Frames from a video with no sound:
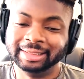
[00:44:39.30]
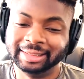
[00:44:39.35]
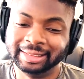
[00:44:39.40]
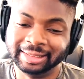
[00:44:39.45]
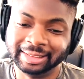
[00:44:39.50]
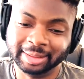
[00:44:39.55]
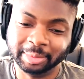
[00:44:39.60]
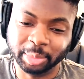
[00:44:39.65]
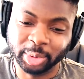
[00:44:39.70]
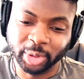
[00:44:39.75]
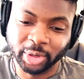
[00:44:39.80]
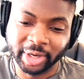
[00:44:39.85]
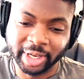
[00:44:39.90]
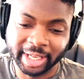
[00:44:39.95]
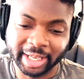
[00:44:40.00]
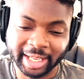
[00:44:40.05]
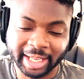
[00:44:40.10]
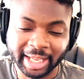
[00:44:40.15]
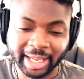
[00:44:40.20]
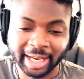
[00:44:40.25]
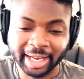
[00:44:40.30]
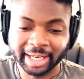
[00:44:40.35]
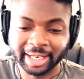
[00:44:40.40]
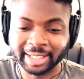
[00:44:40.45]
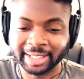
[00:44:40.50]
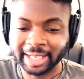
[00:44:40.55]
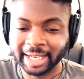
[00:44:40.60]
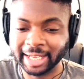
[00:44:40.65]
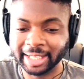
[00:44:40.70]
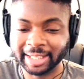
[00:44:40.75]
Oh boy, he ain't gonna
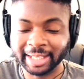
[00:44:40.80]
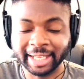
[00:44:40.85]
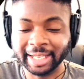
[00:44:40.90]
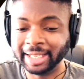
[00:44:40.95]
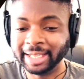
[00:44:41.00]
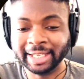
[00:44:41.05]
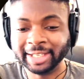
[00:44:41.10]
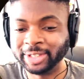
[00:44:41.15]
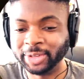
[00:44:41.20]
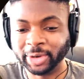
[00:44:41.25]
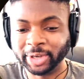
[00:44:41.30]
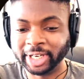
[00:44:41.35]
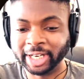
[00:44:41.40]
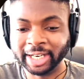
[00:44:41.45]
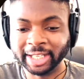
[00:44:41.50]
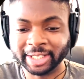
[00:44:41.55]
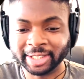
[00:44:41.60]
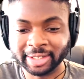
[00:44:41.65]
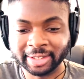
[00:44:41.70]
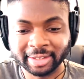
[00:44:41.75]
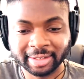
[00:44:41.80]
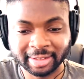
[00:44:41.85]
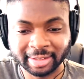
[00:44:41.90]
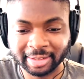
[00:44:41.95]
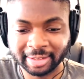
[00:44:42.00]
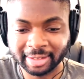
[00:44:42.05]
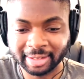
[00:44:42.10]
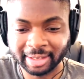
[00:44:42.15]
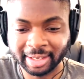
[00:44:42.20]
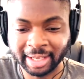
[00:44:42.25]
take... He's not gonna listen.
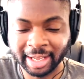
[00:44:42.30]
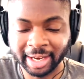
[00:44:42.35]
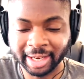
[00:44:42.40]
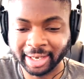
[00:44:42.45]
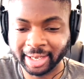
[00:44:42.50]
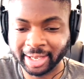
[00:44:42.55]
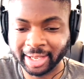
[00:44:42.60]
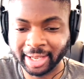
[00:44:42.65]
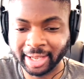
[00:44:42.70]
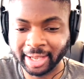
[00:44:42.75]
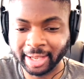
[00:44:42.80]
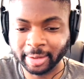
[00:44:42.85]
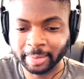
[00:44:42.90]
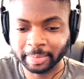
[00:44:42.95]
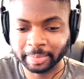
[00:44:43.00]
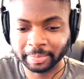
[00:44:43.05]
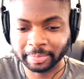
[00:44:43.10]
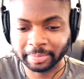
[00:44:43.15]
He ain't gonna care.